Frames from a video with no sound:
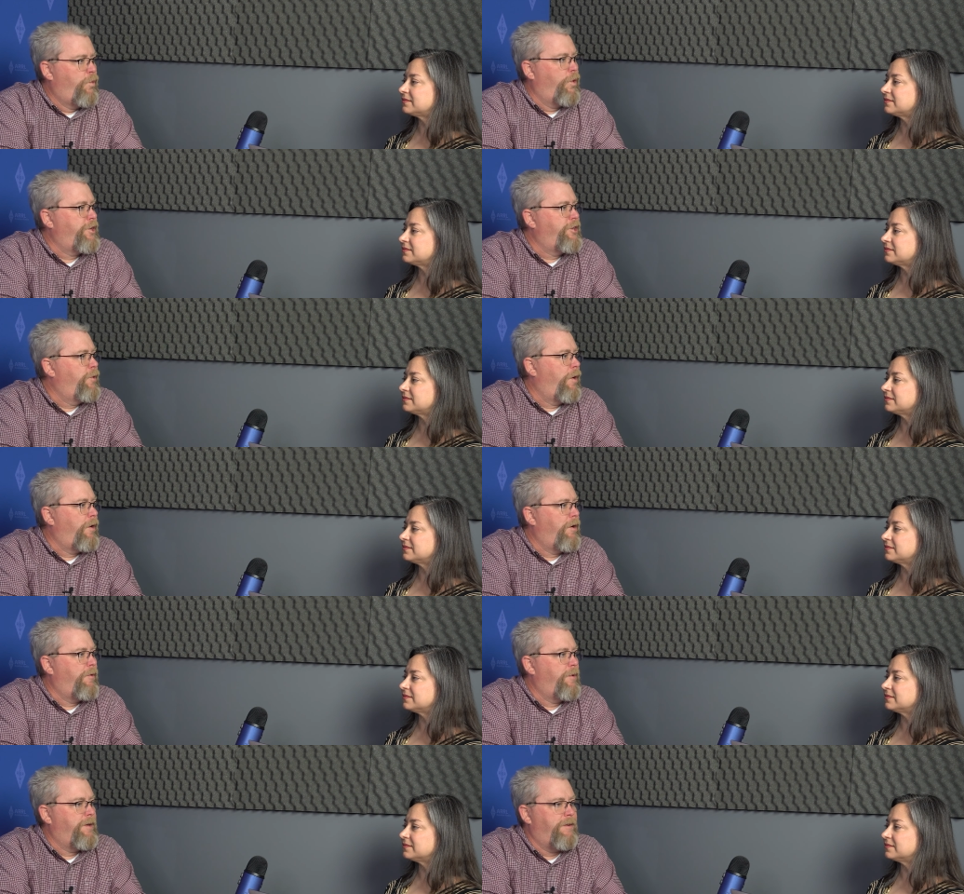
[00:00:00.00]
Speaker 1: where you
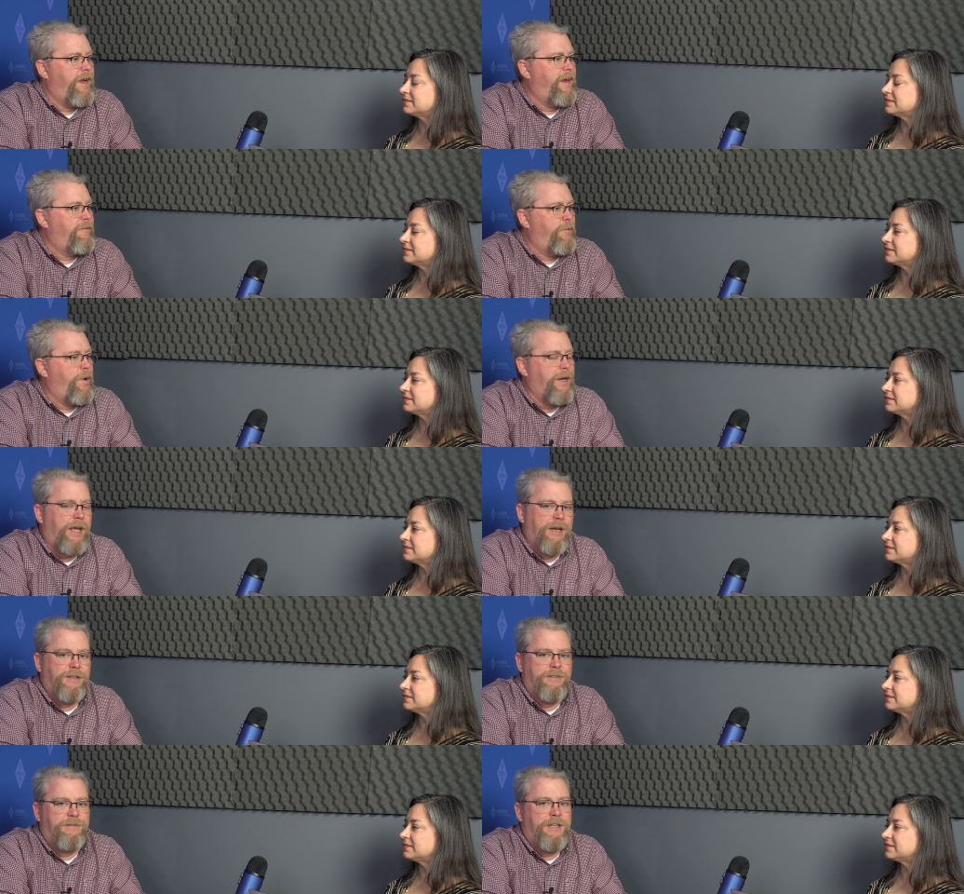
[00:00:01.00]
are and what
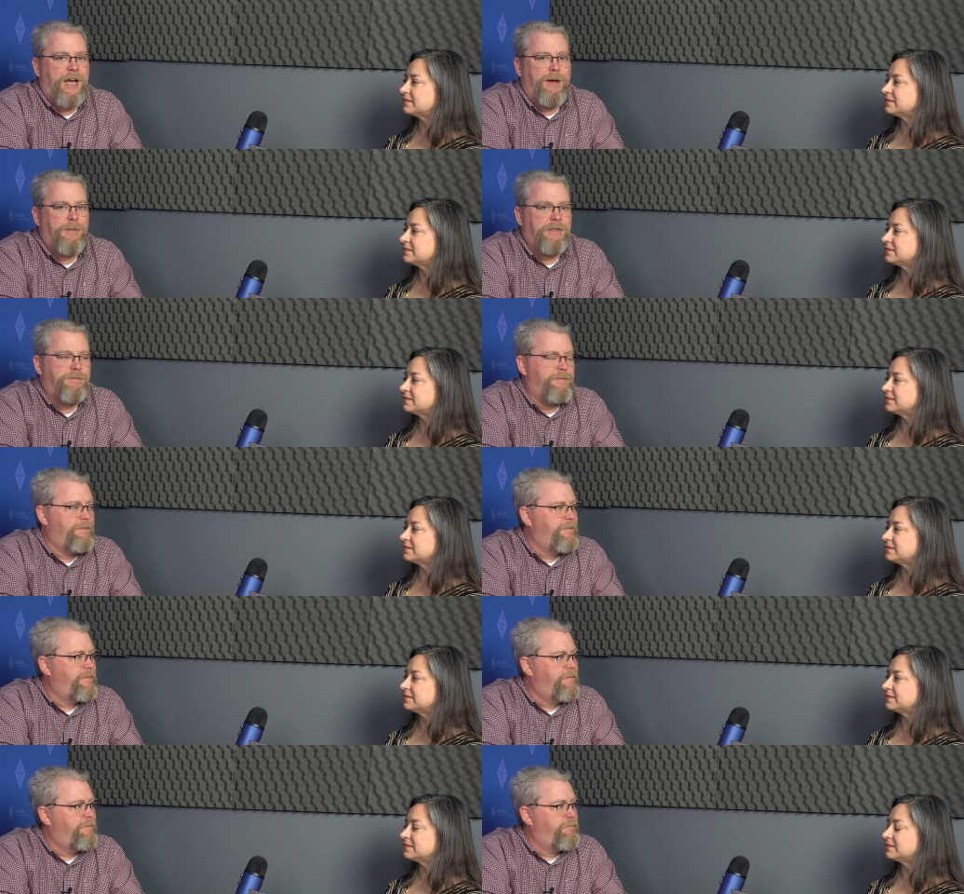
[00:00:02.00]
kind of time and
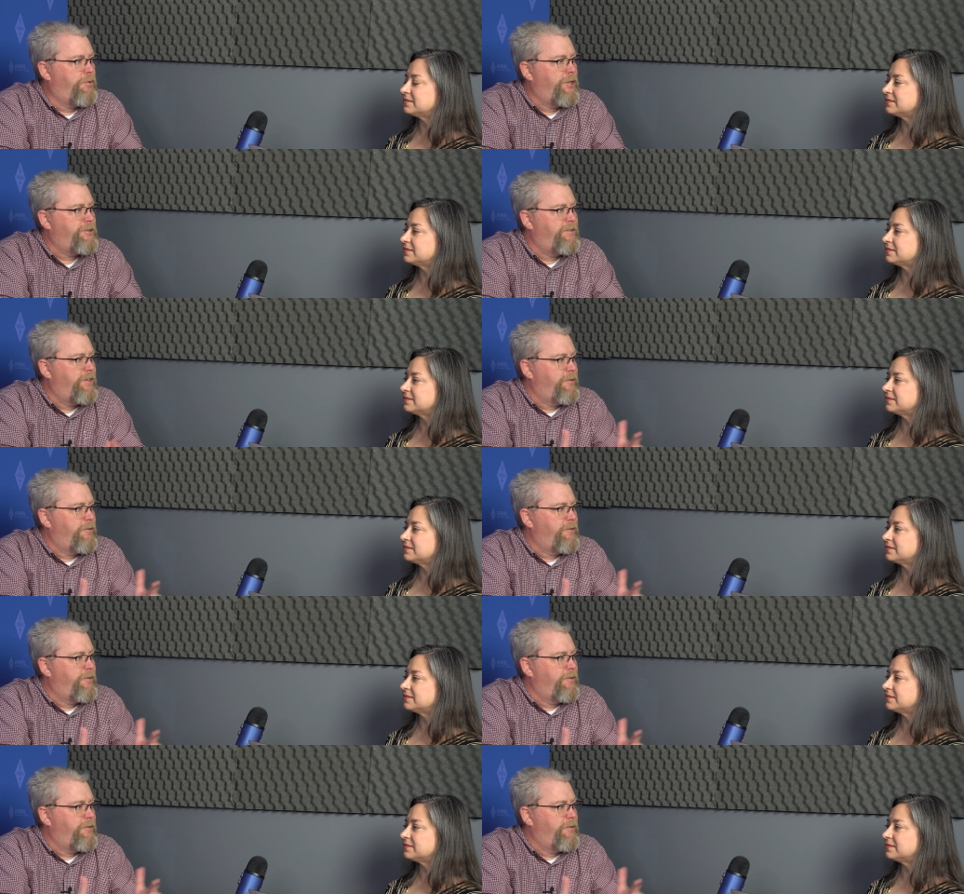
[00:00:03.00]
pressure,